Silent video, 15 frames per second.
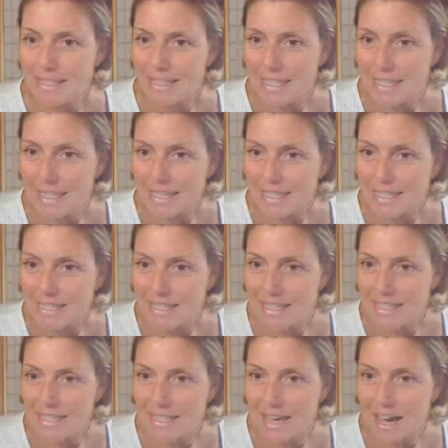I
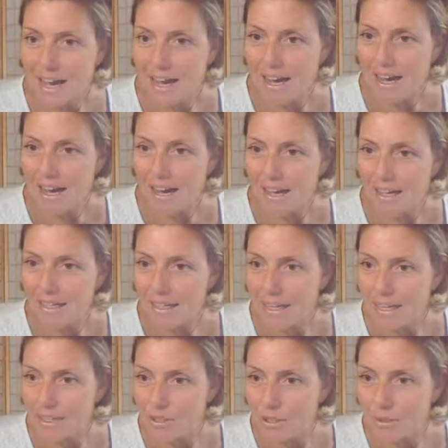see
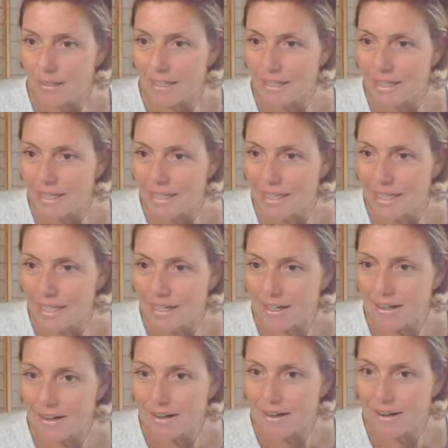Angelina's
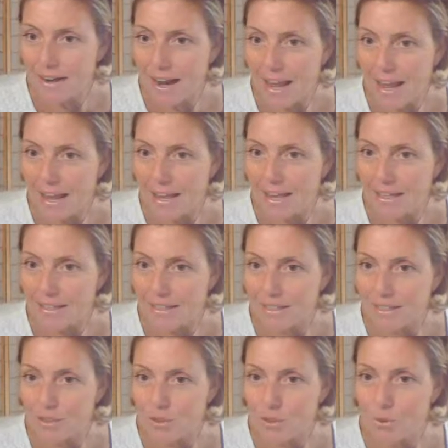here and
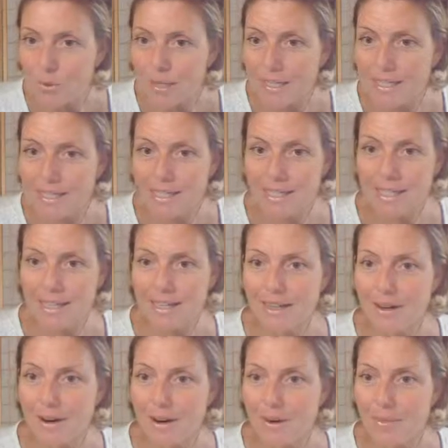Katrina's
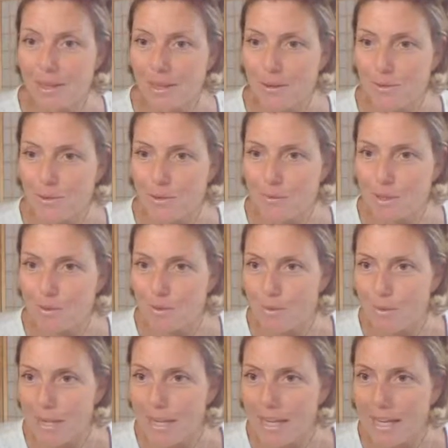here. Thank you so much for
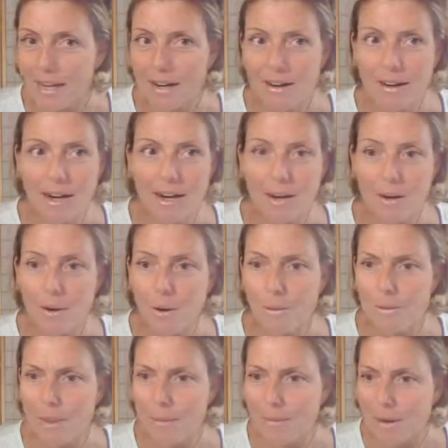being here, and I
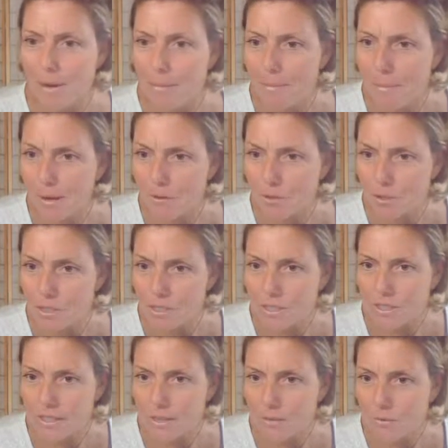hope that my mouse just
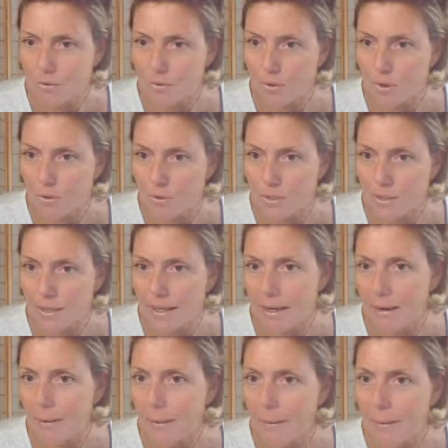didn't get frozen
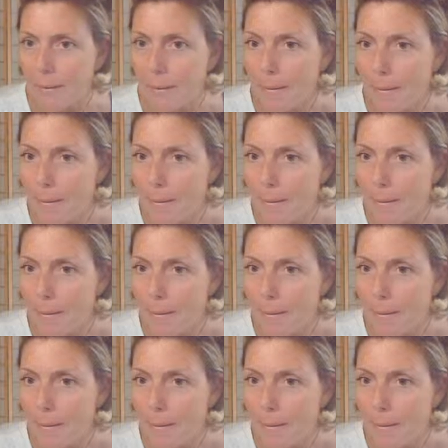here.